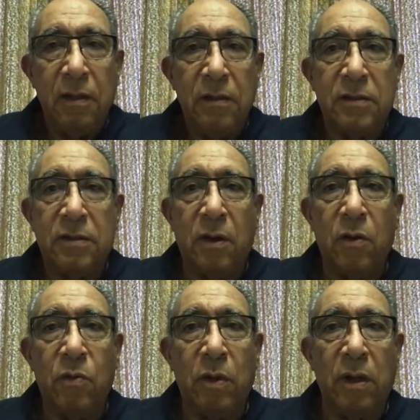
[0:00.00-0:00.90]

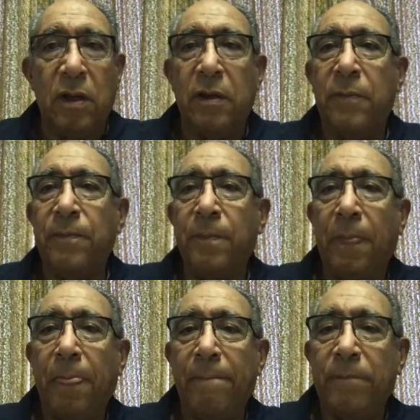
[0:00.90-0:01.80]
So,
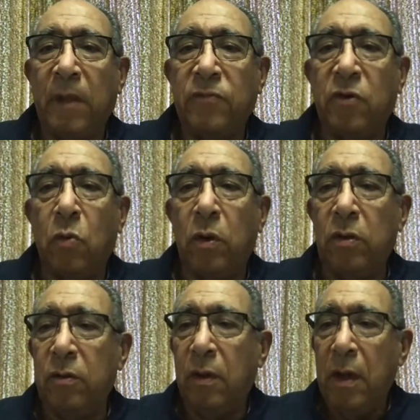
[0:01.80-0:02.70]
so what do
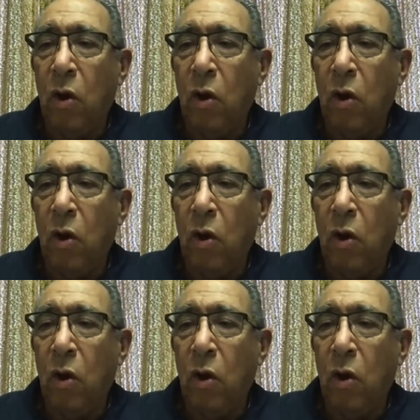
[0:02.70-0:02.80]
you?